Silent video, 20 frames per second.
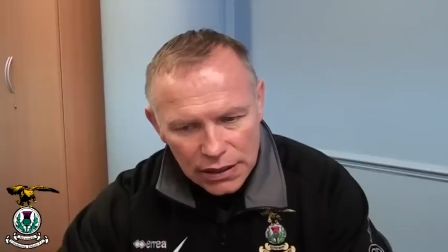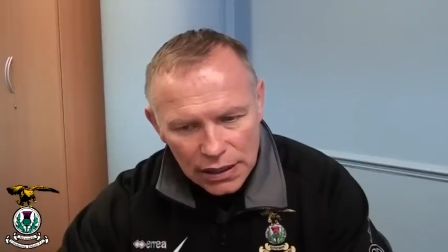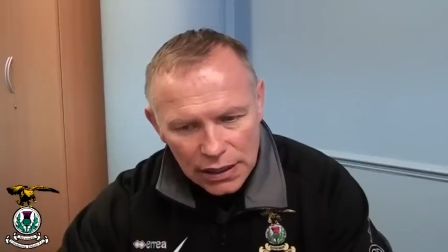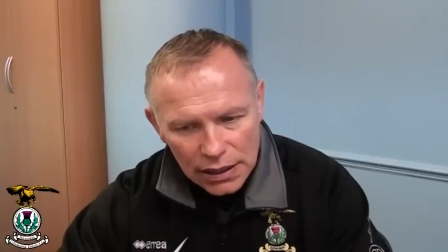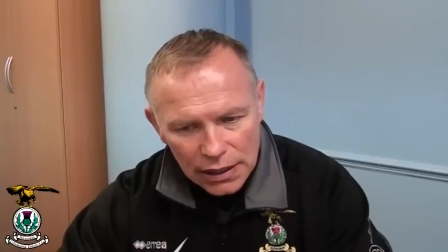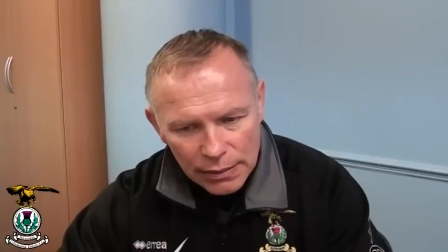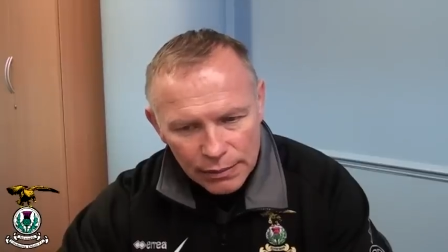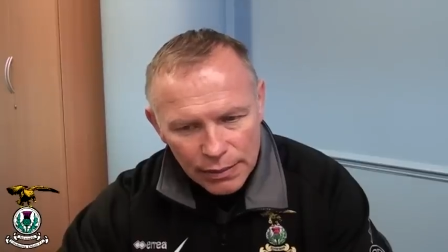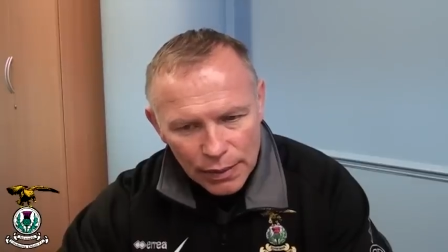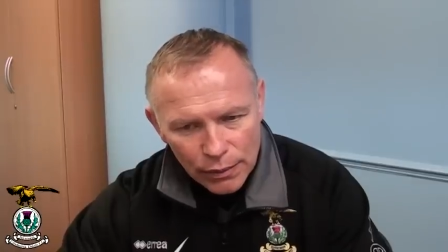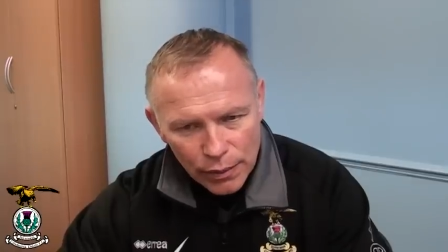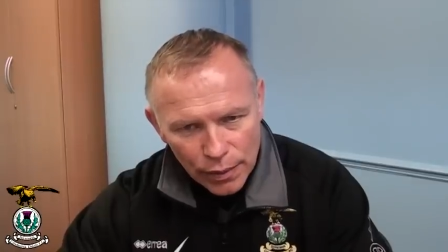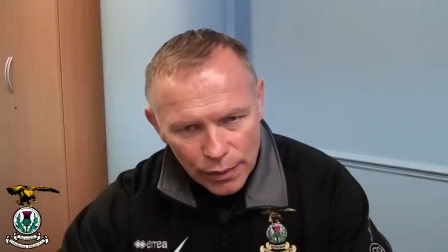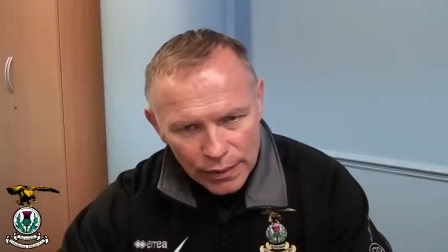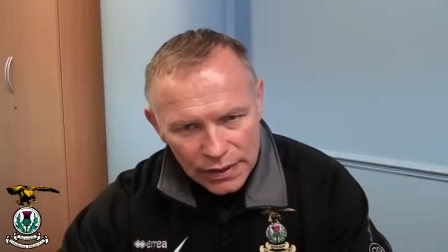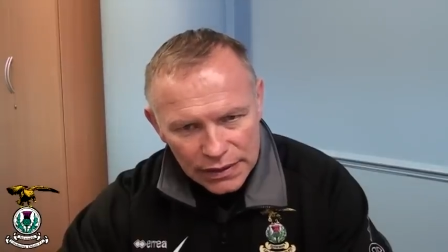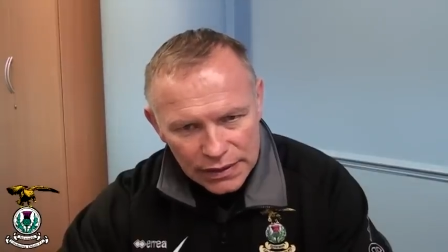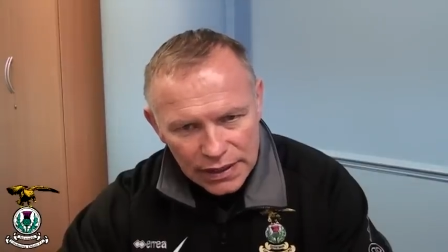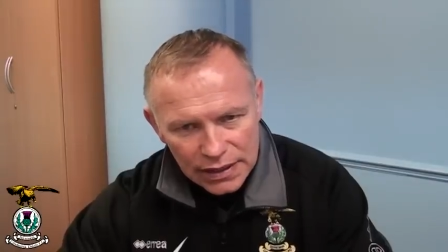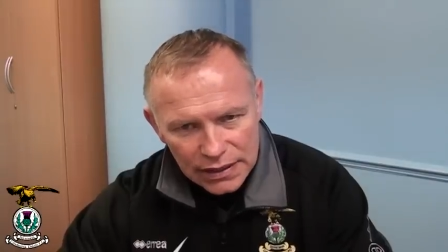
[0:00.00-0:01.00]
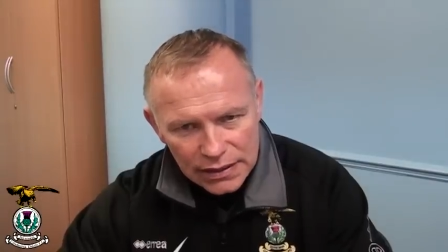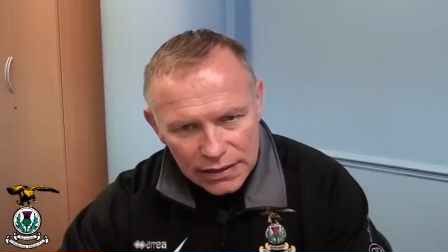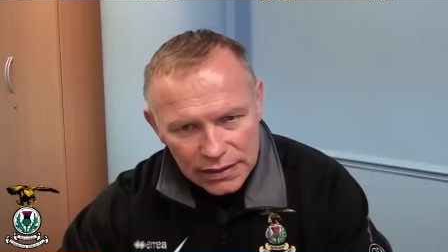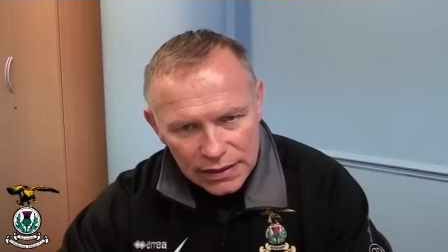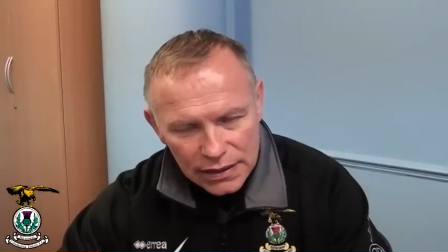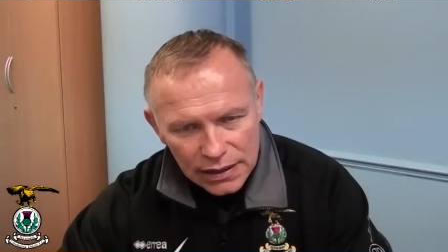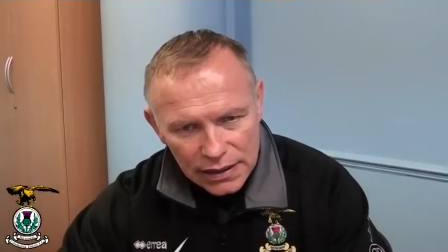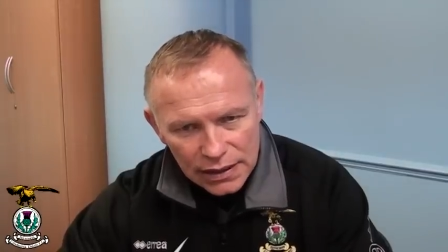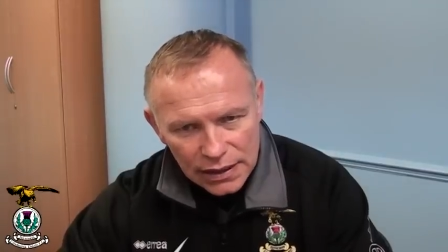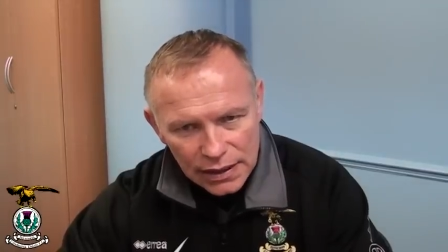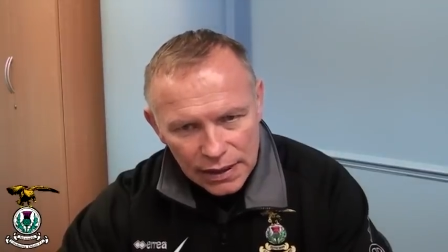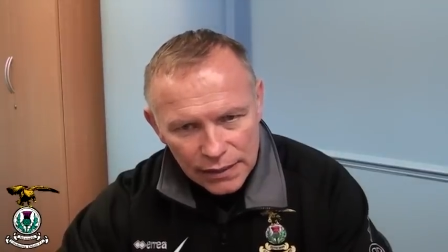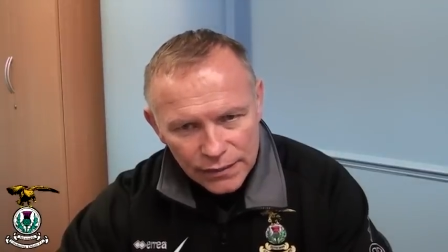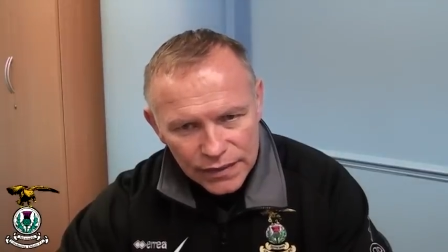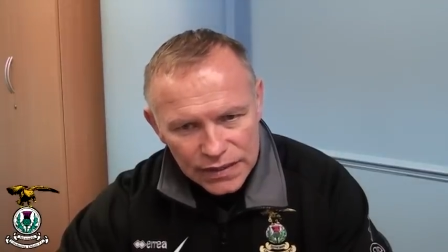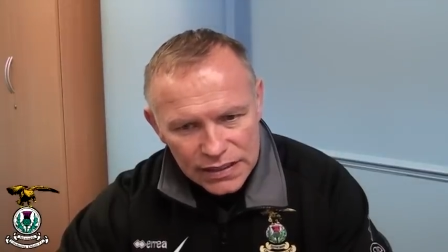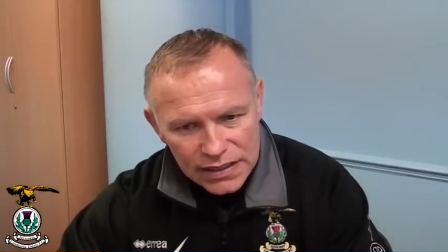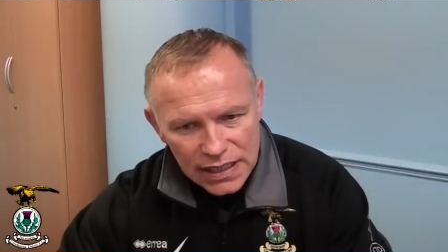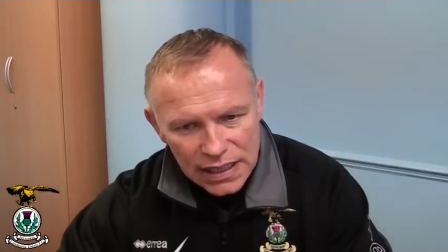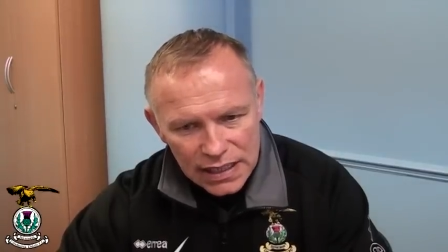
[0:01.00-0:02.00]
But what we did
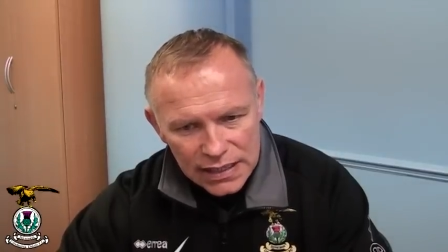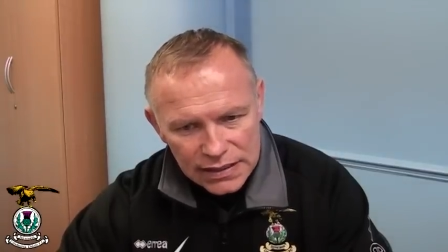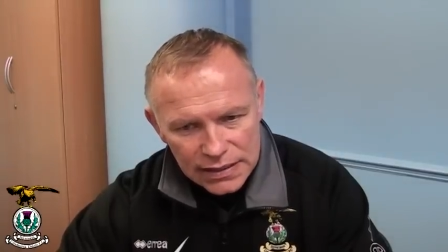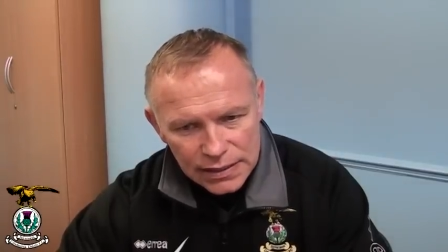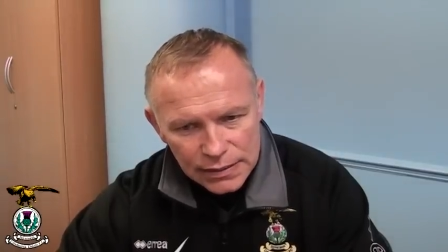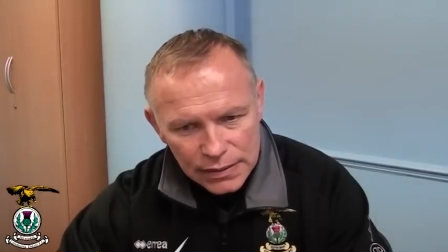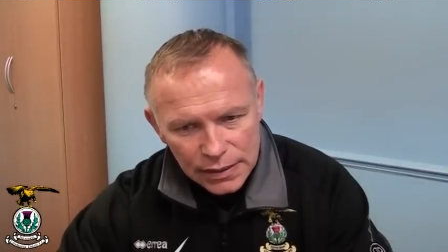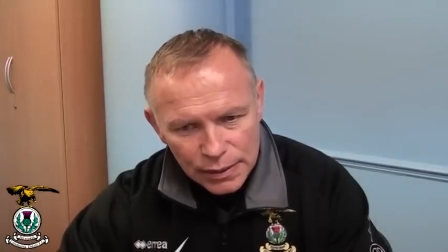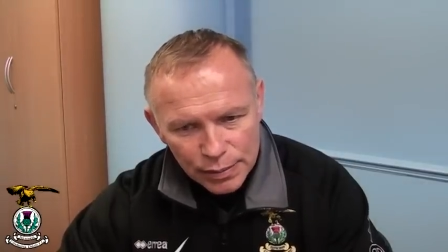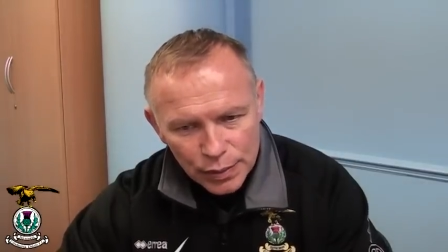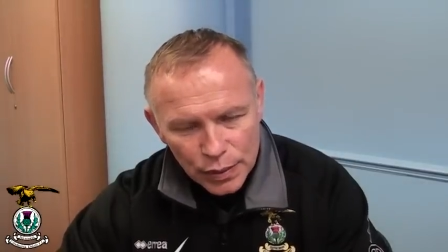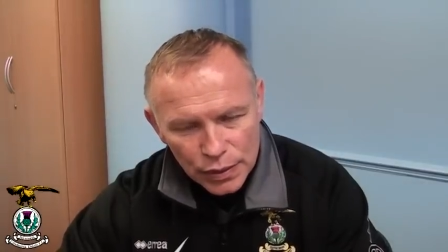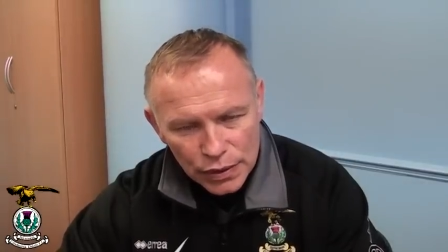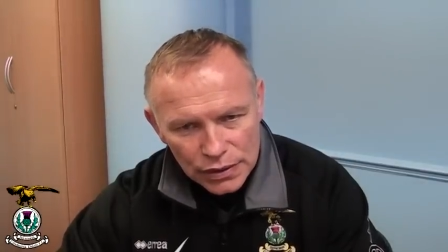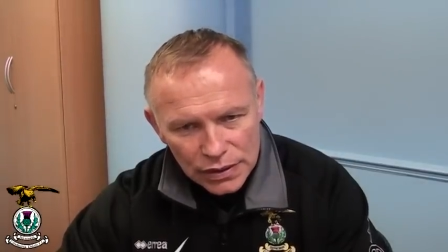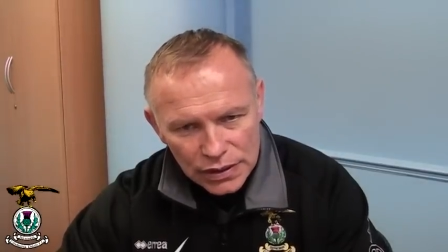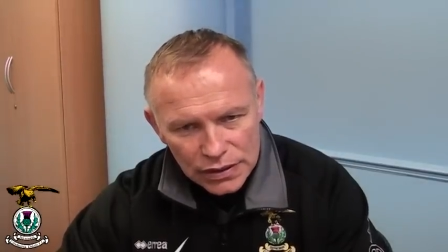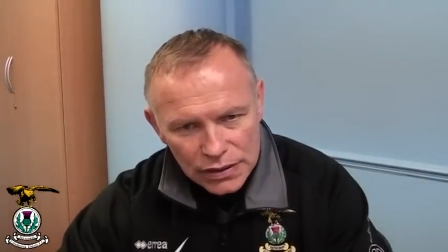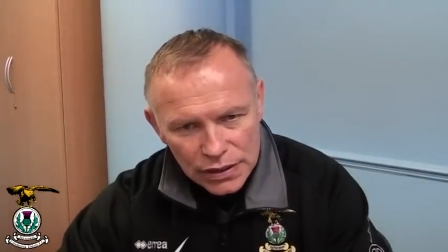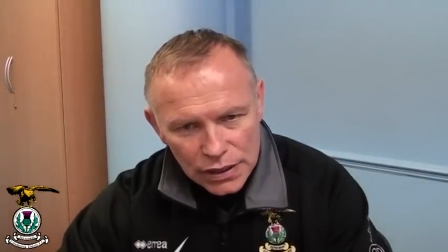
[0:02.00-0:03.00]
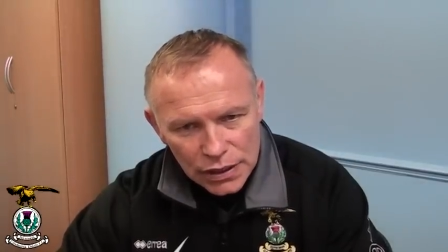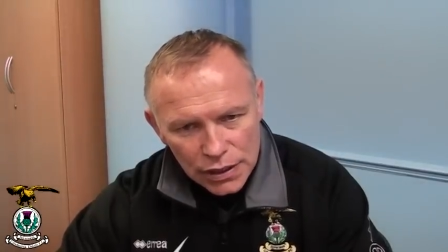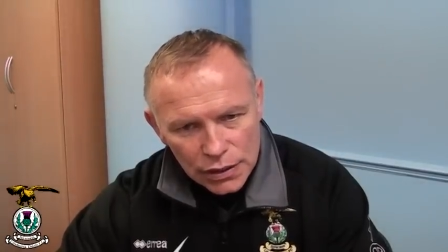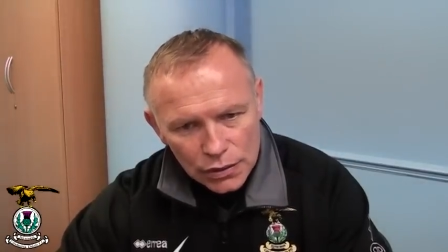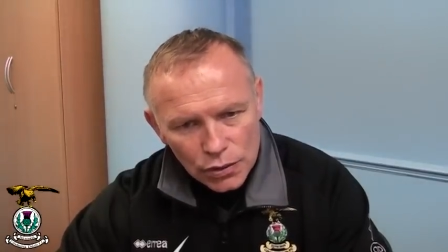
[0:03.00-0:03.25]
emphasise, and the point is,